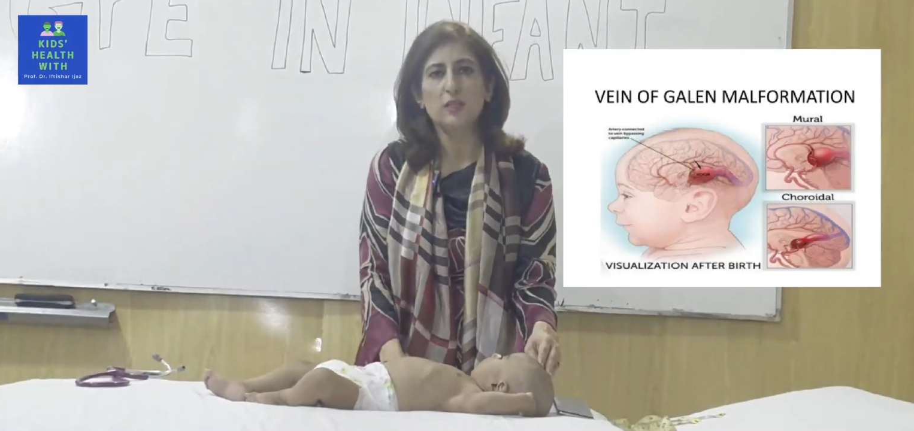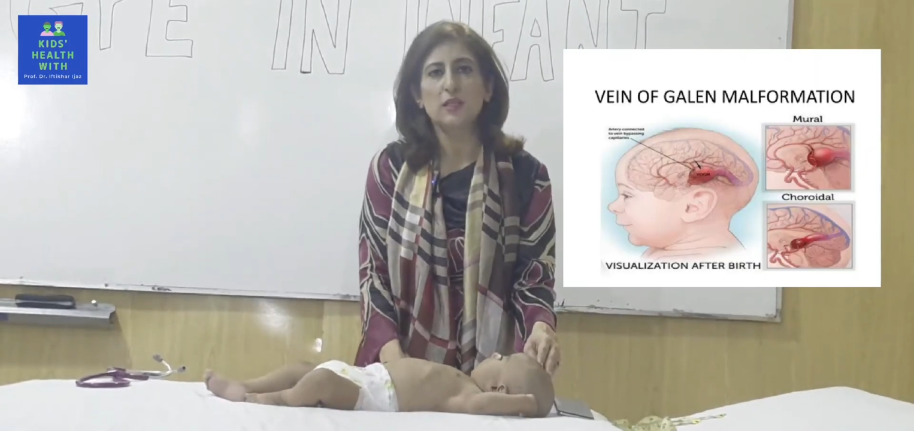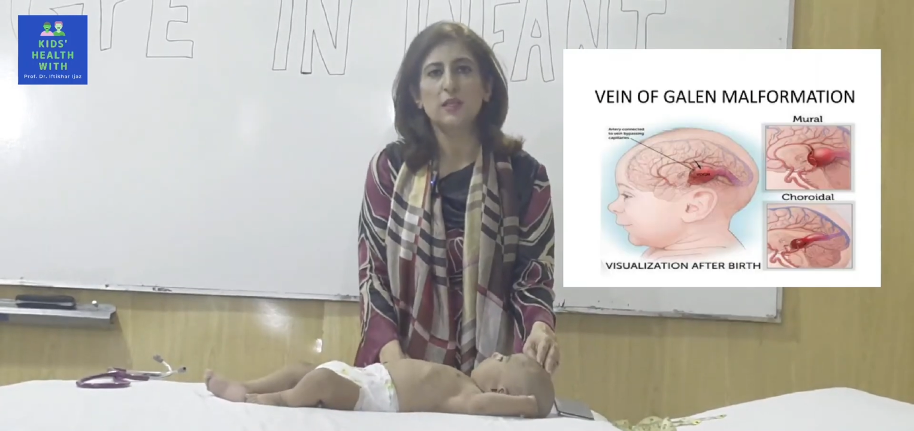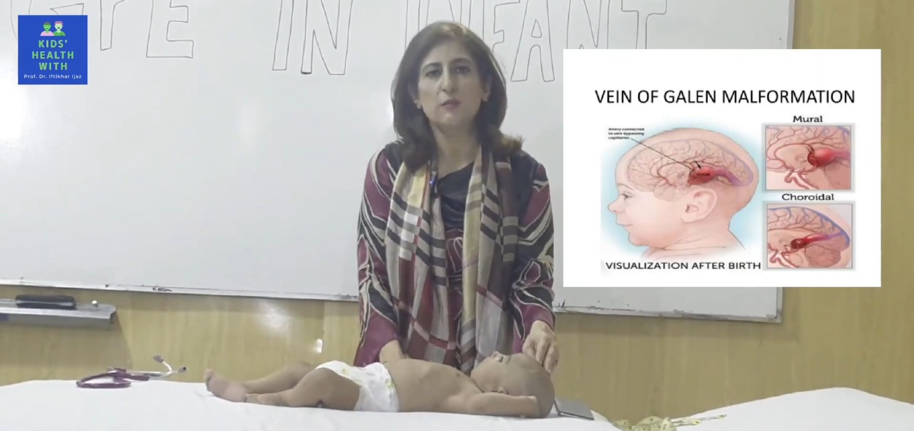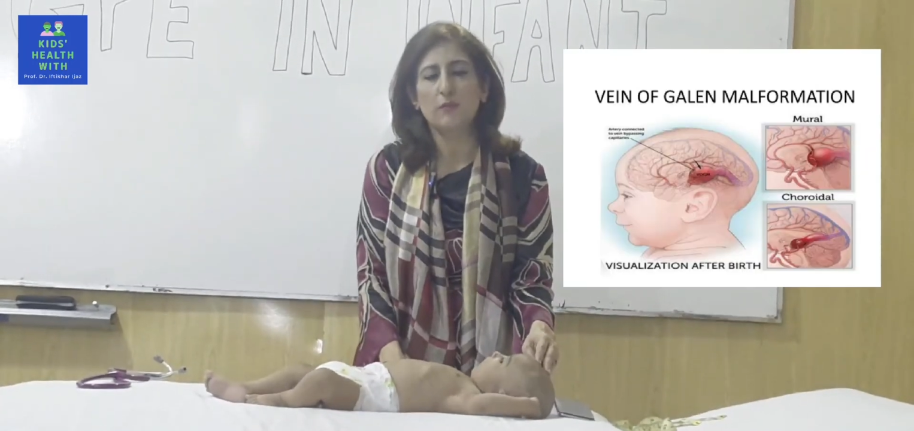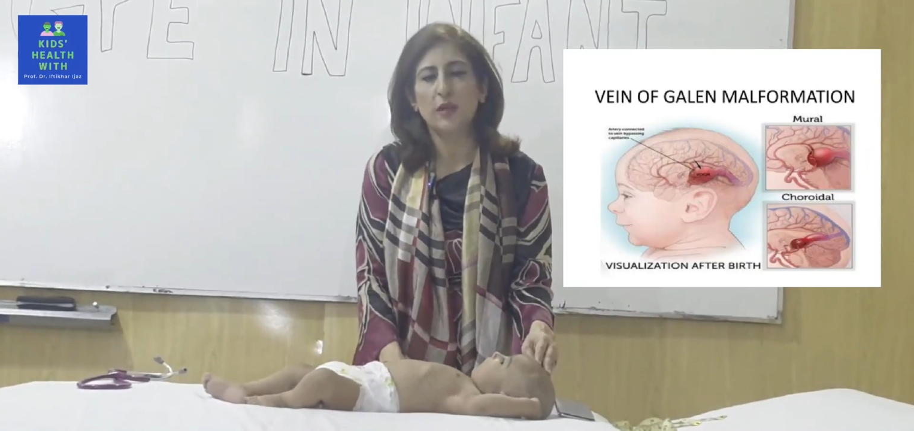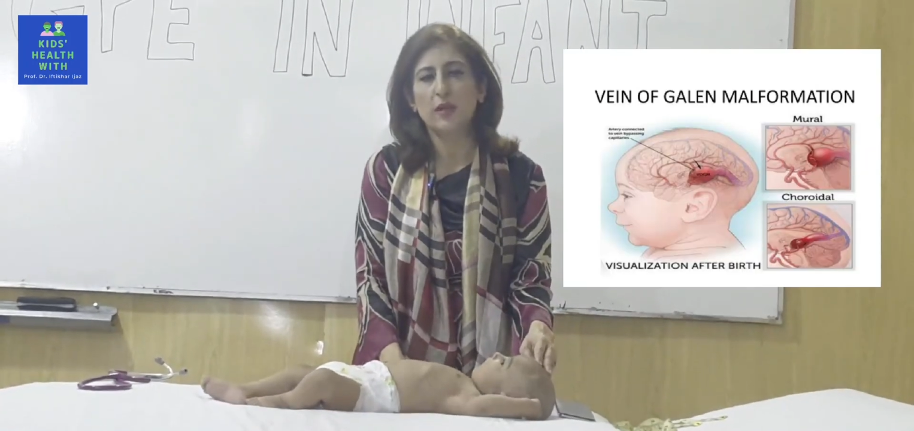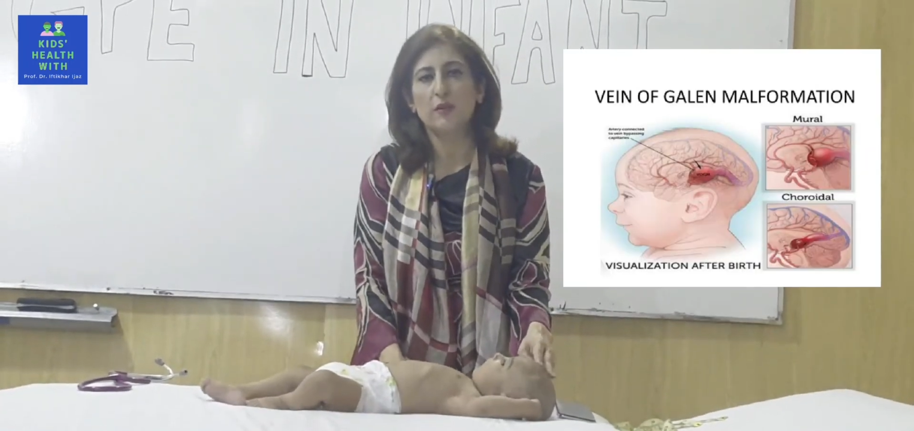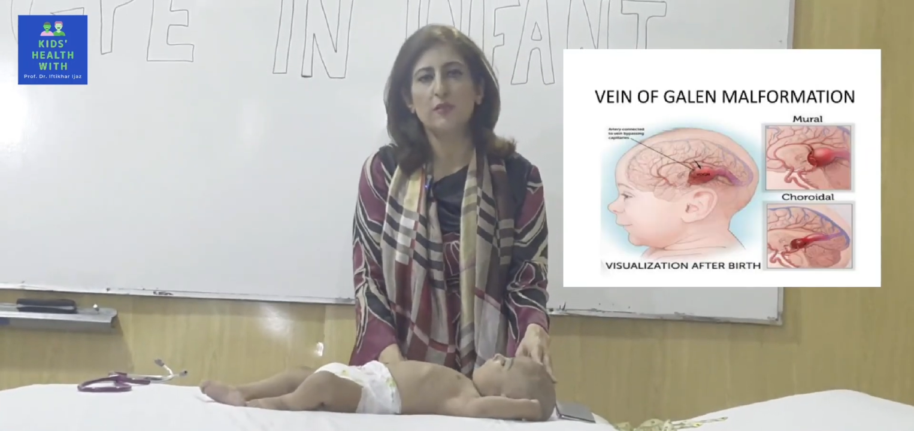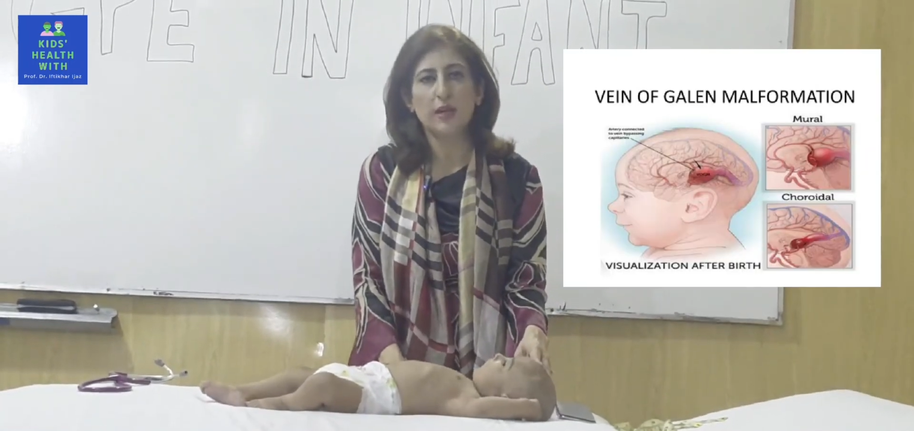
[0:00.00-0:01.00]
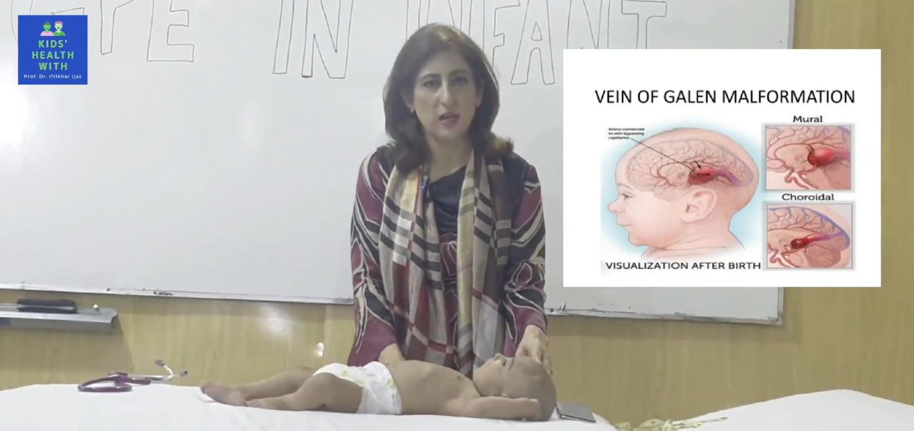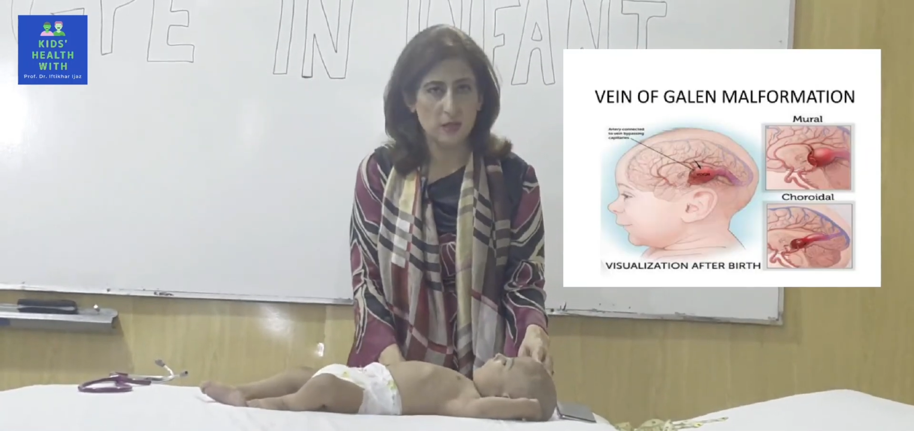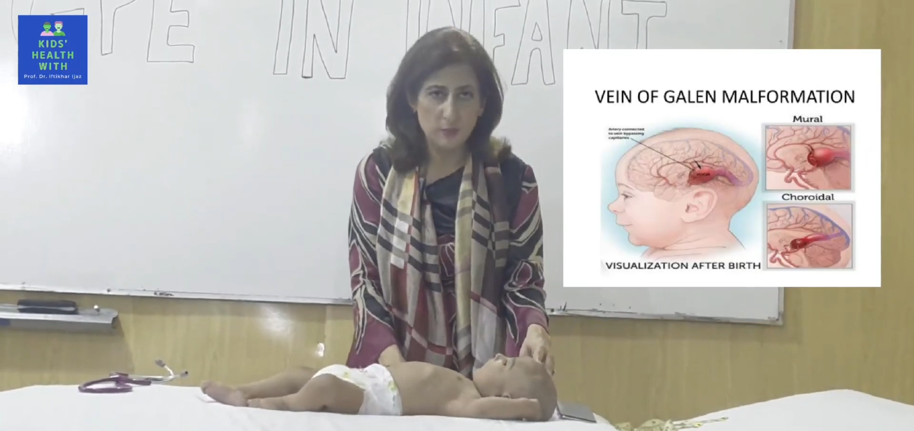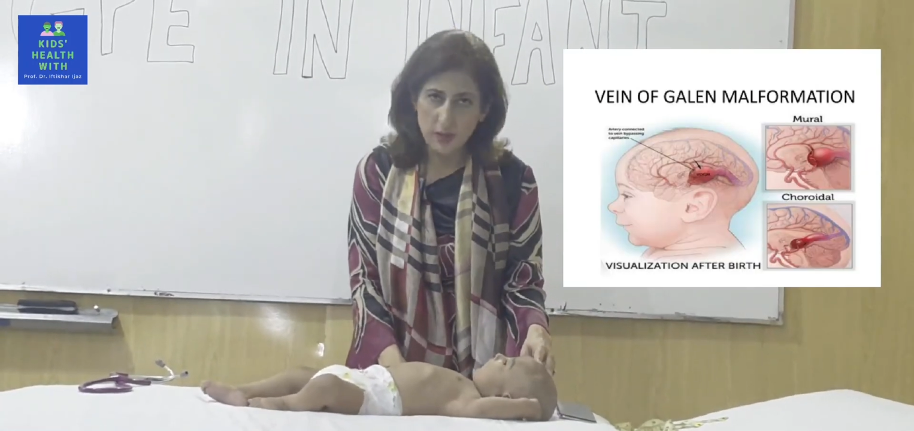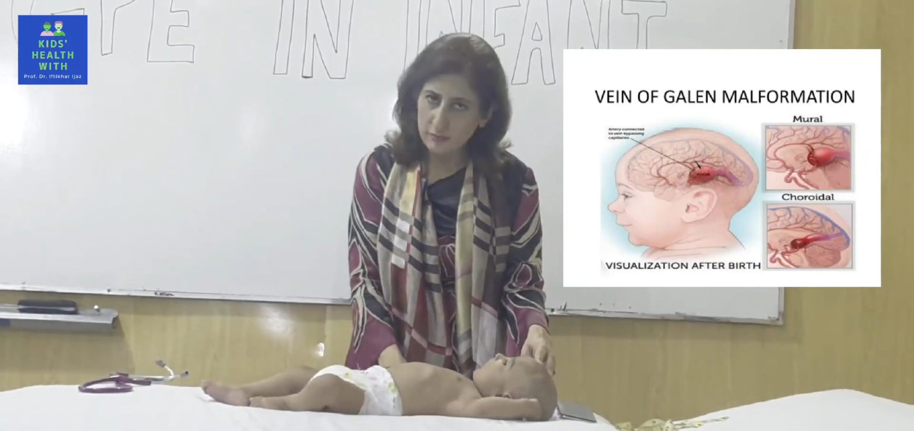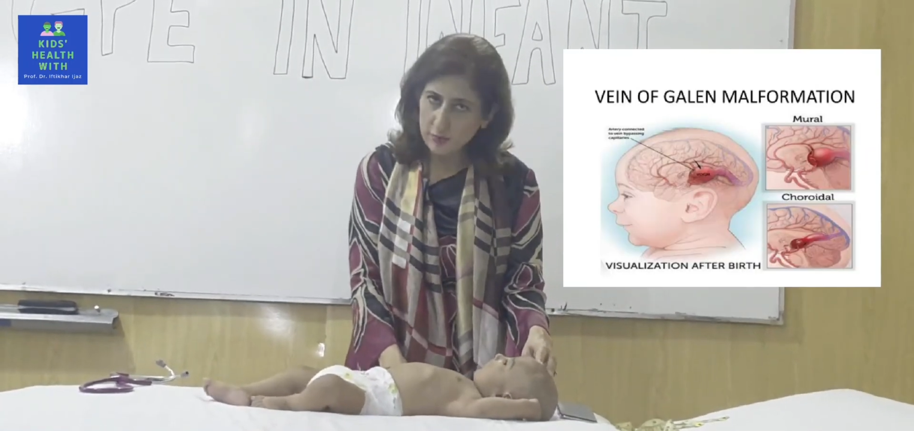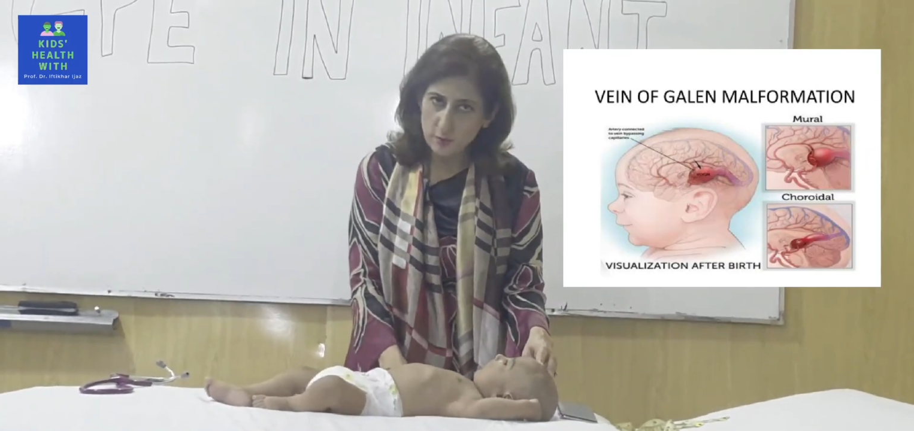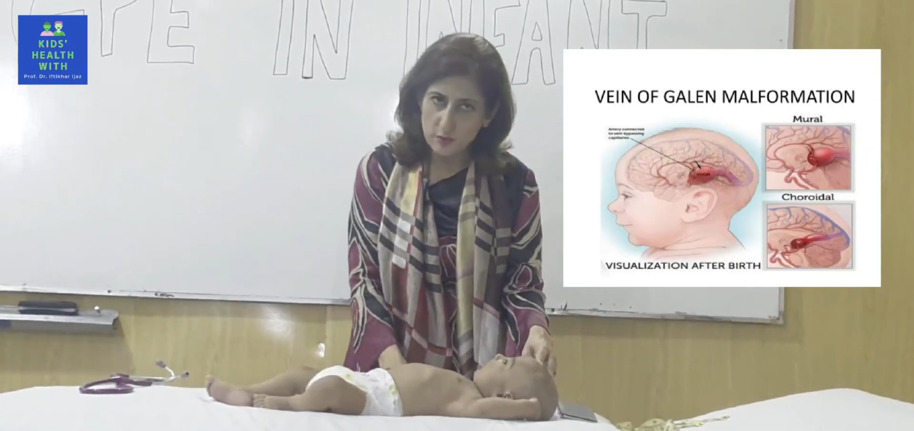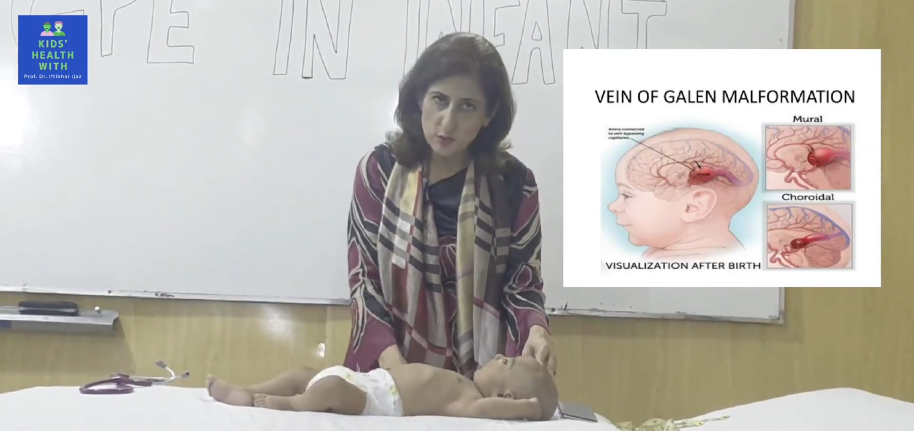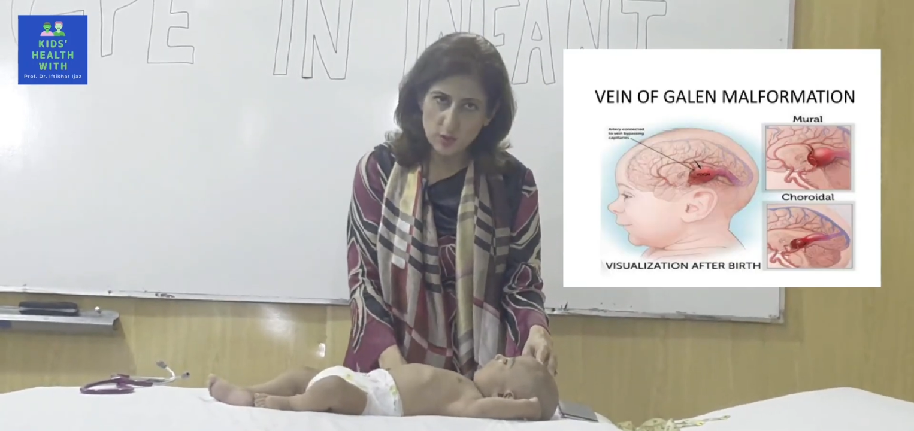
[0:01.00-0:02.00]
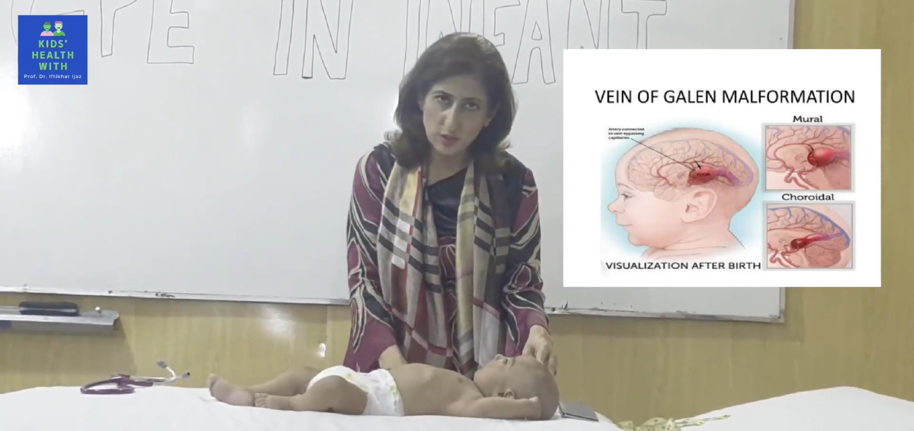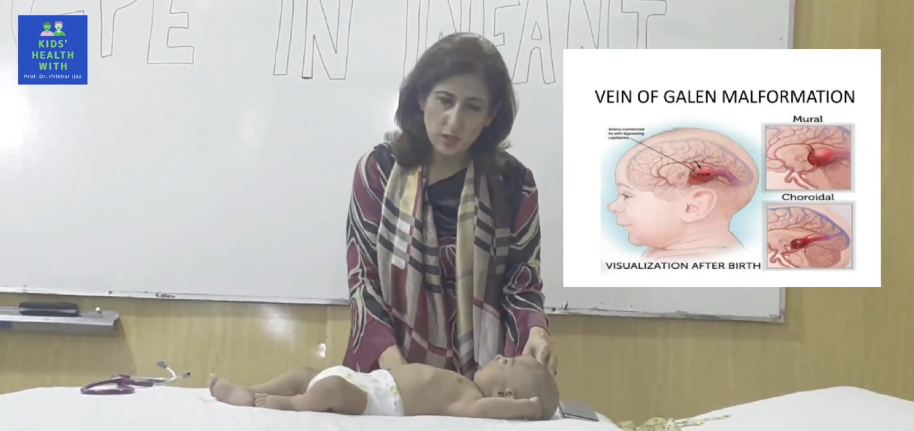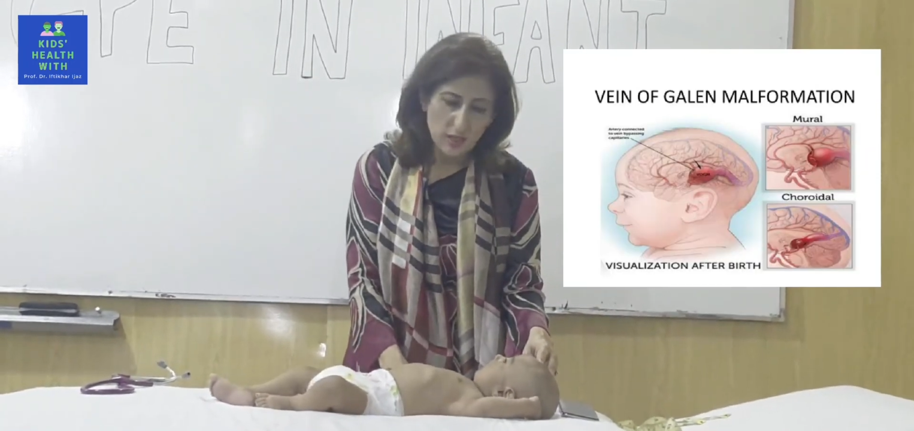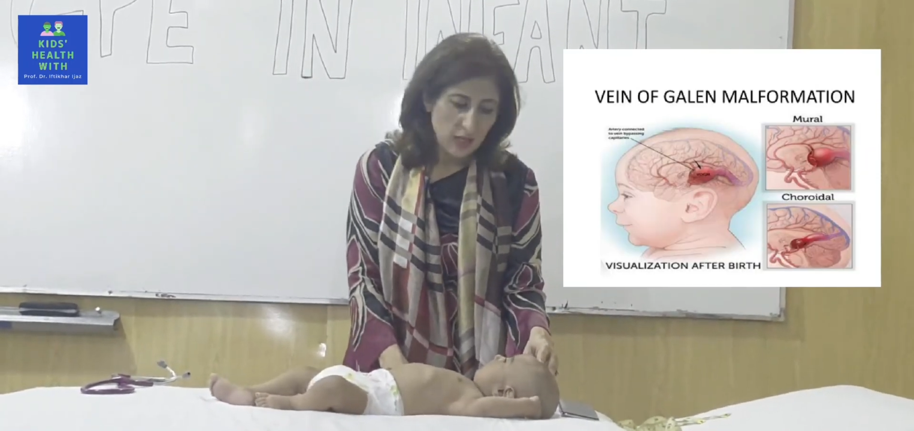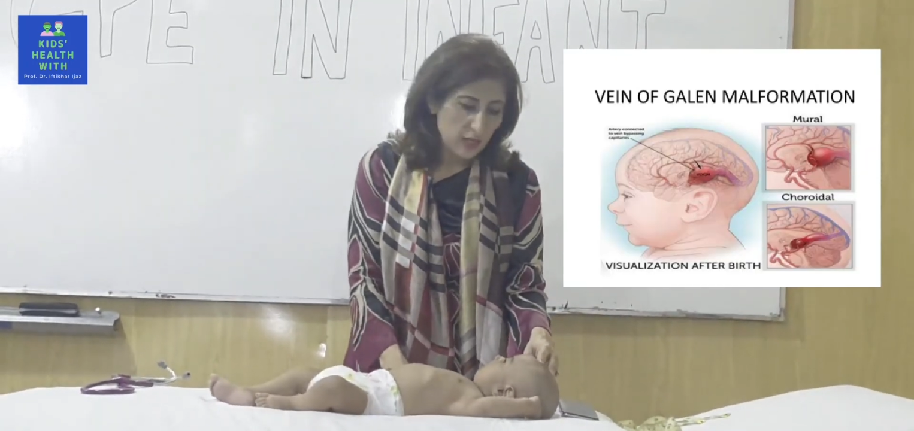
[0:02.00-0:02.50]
there is a vein of Galen malformation.